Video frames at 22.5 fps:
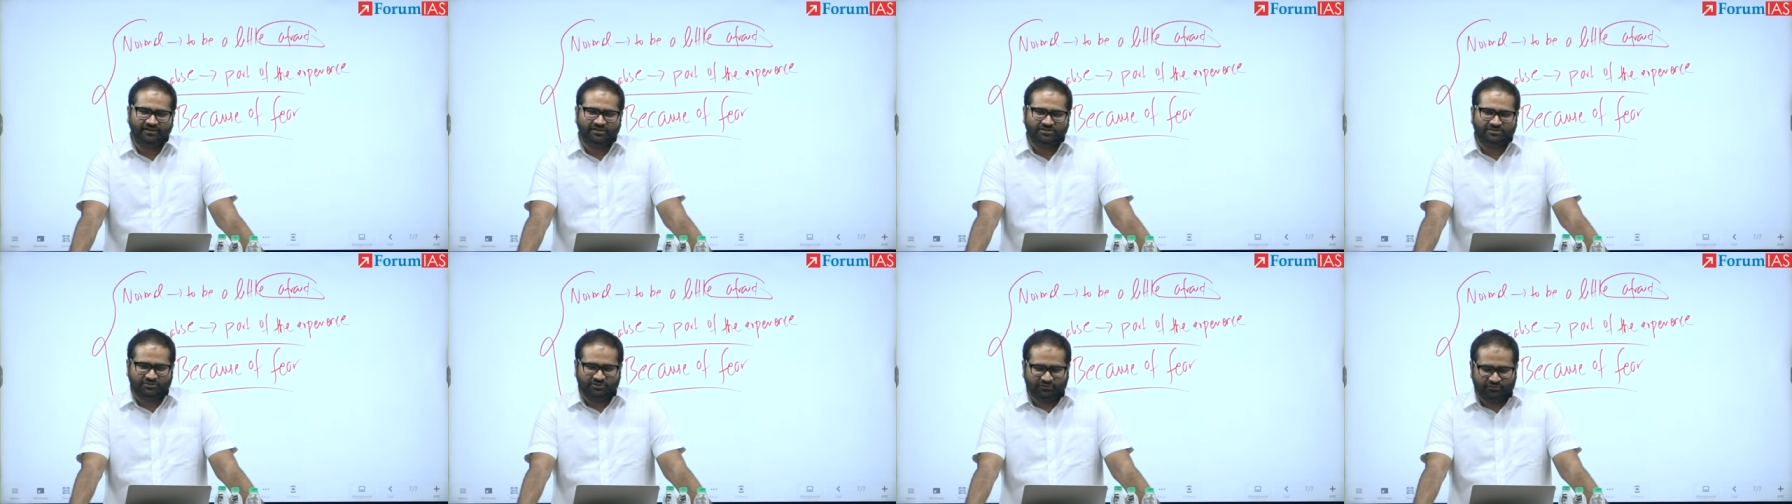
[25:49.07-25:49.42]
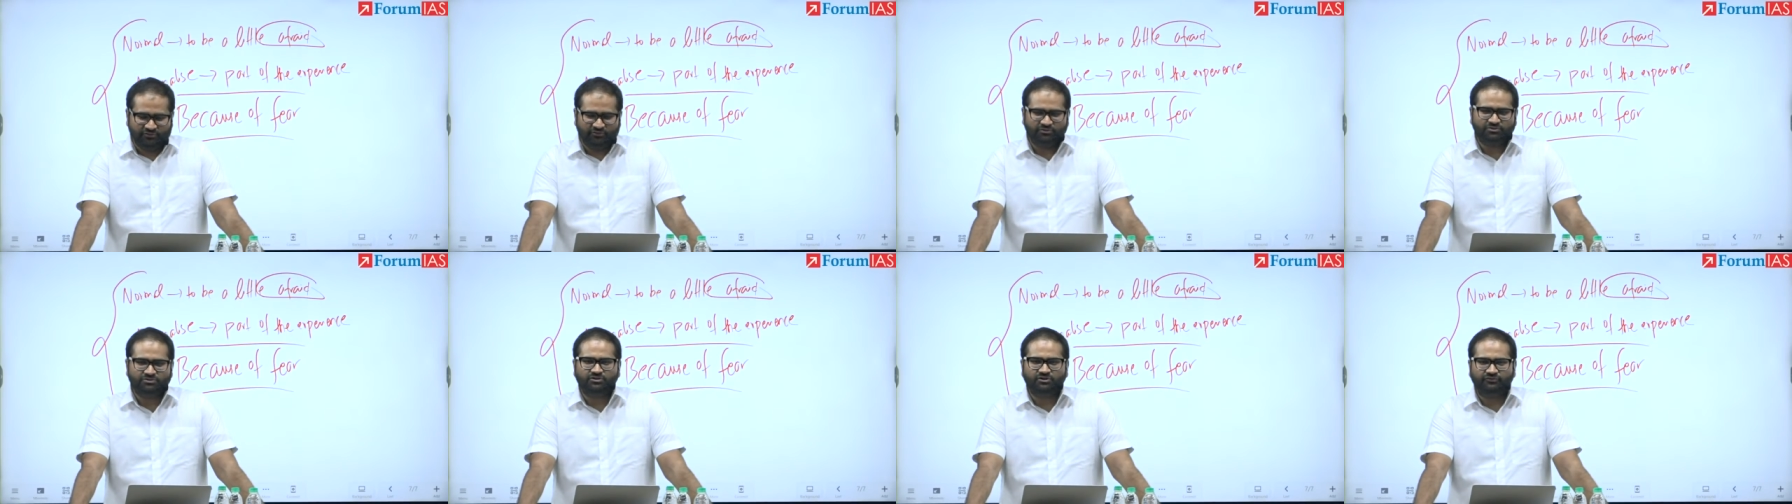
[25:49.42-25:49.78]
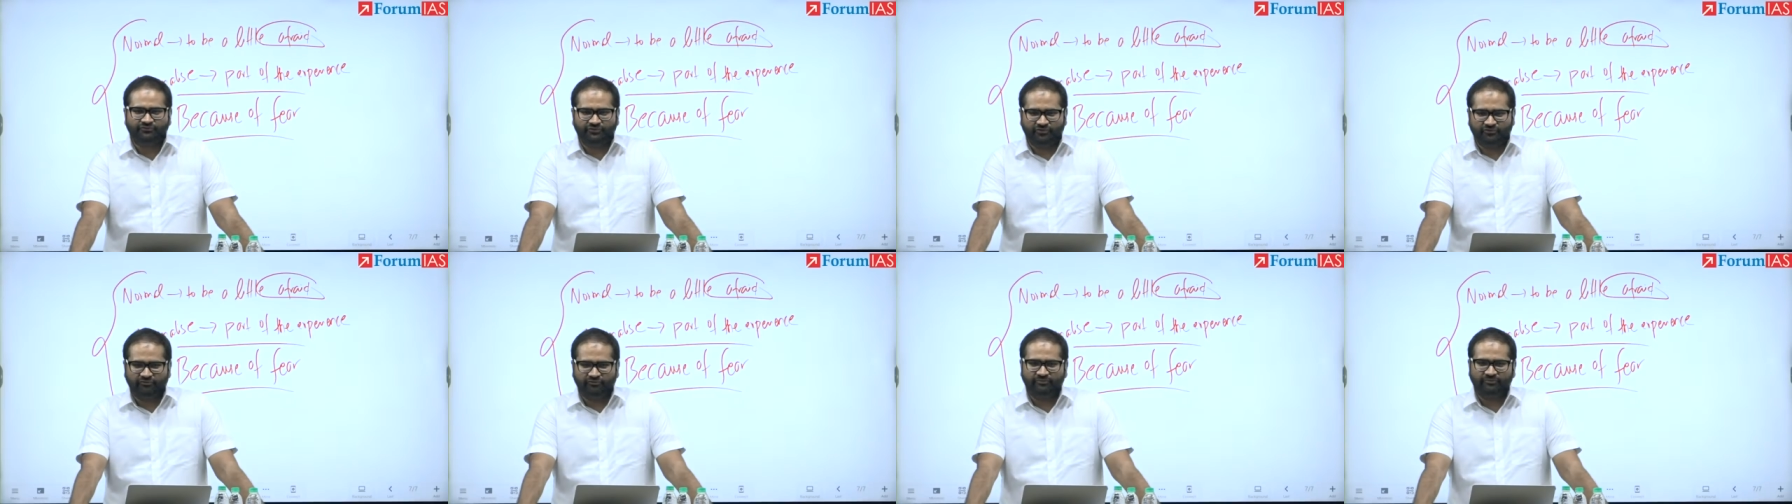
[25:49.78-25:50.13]
So those of
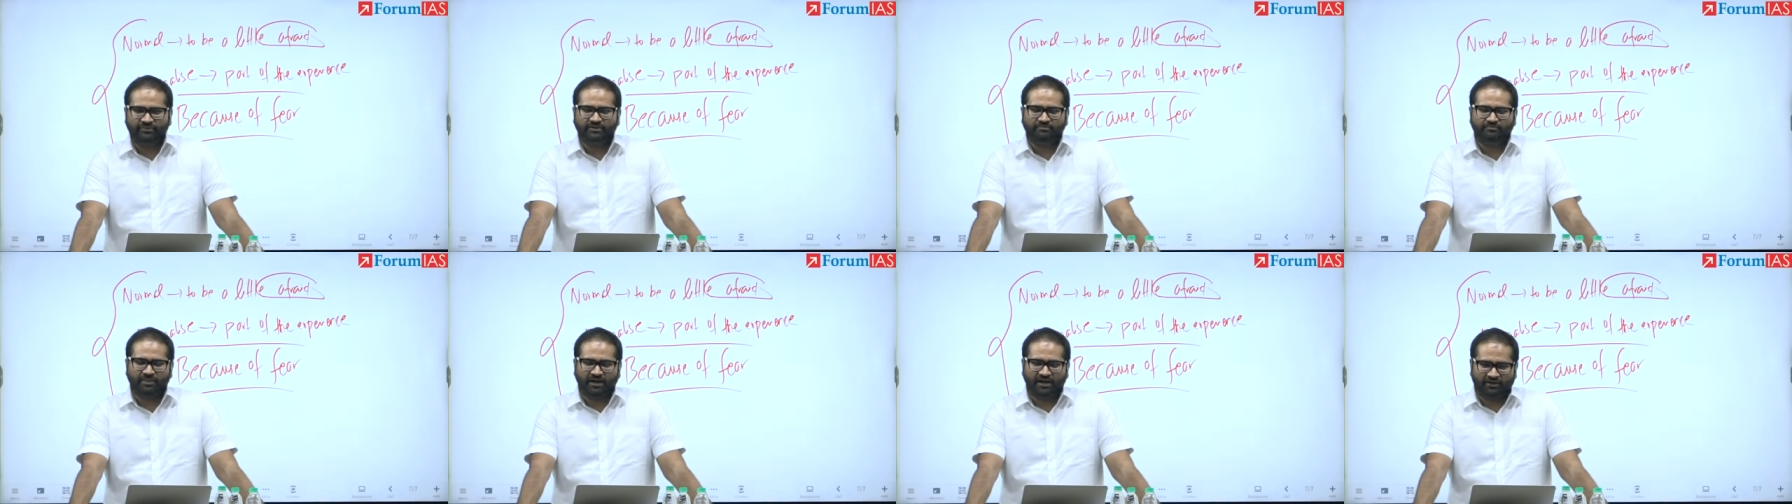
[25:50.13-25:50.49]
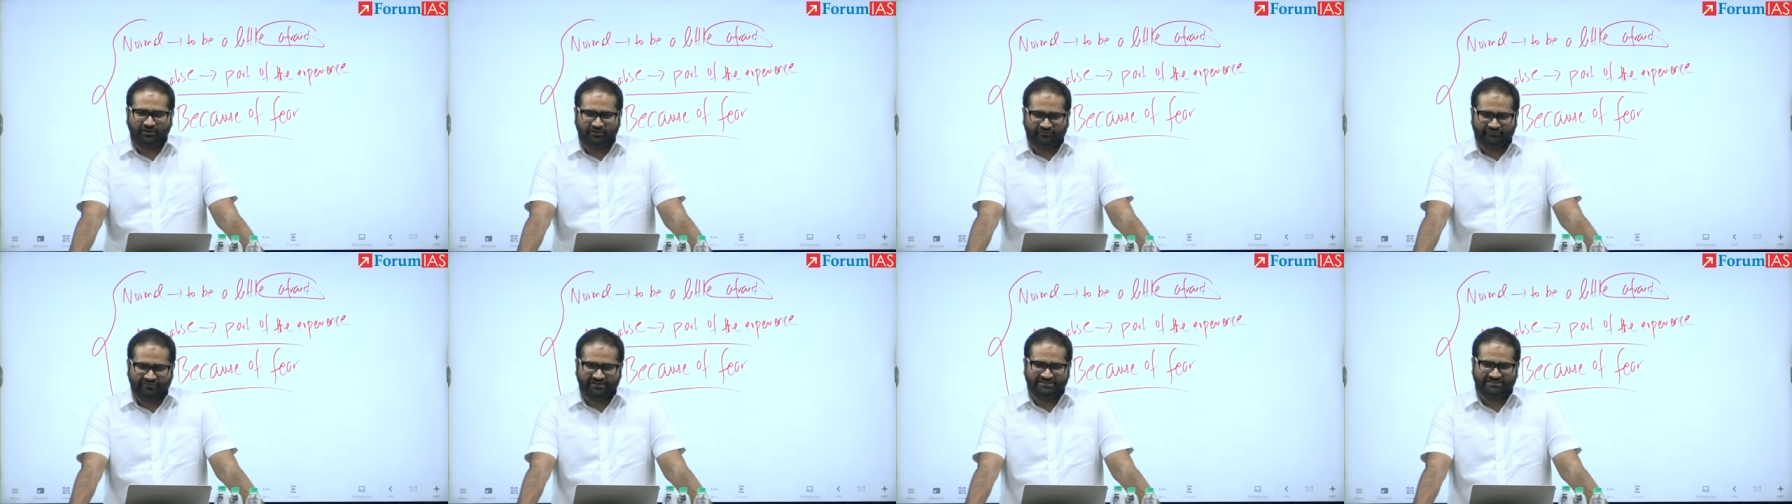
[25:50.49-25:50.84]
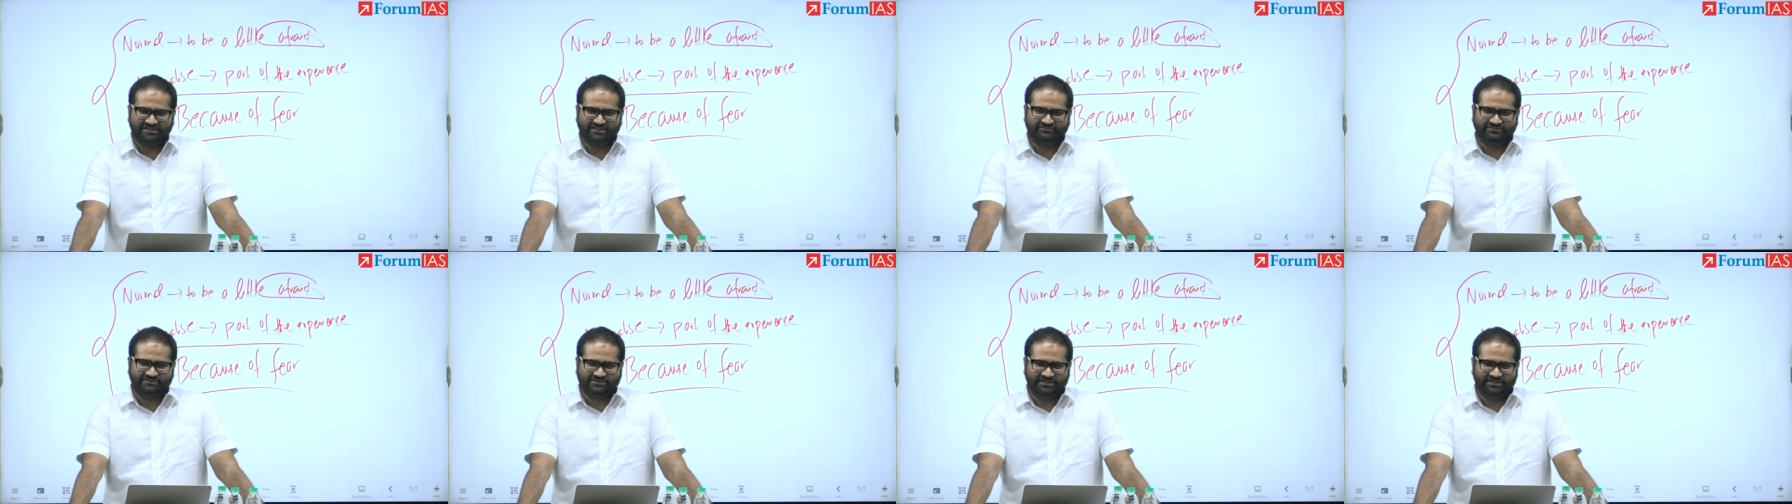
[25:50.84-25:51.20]
you who have been part of
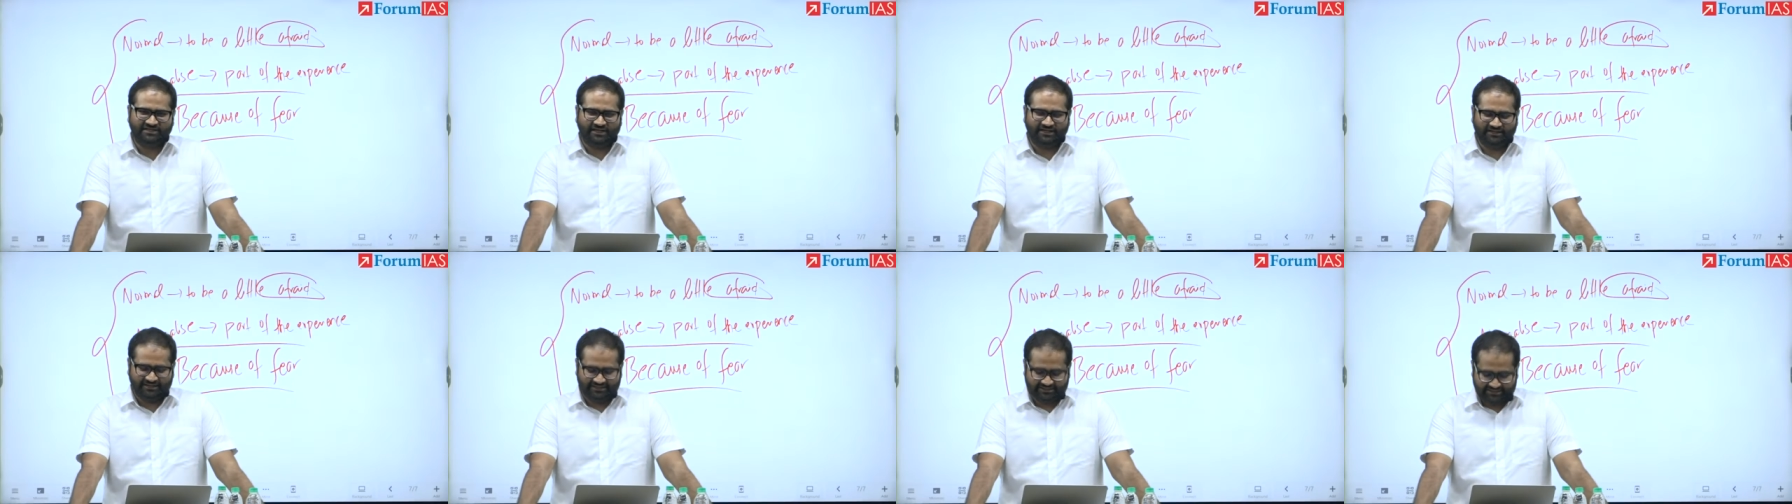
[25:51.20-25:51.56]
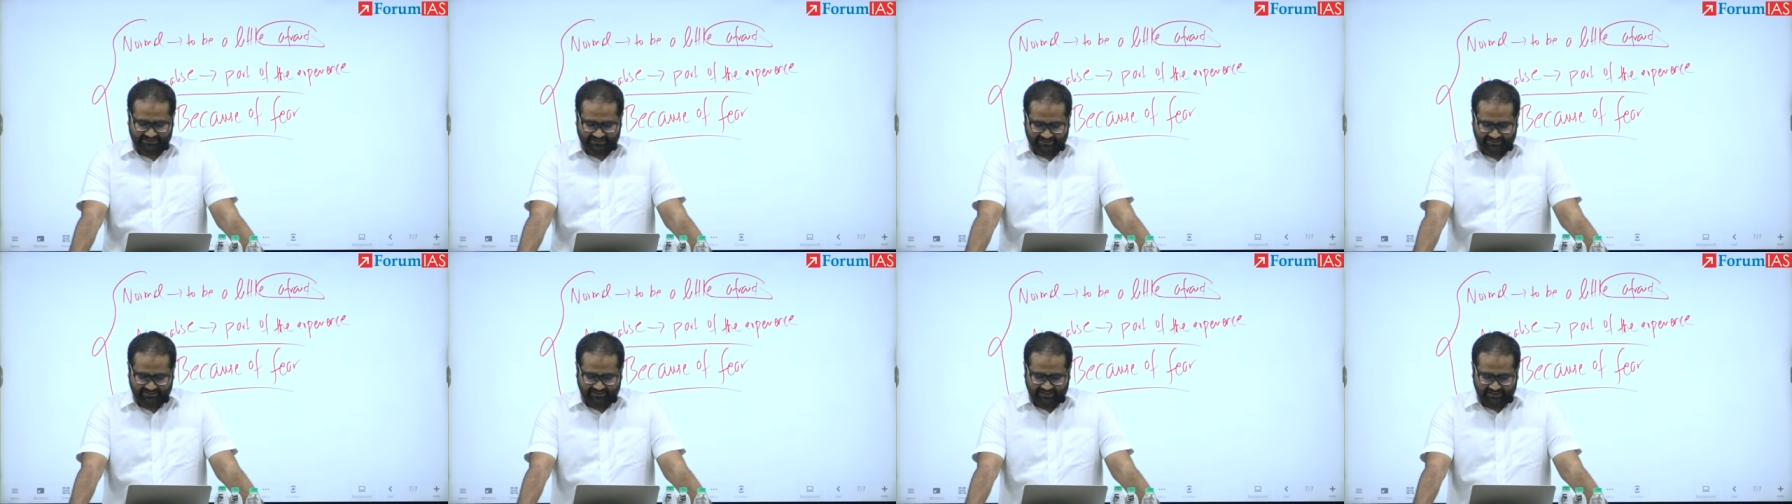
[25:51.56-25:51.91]
SFG and RLG,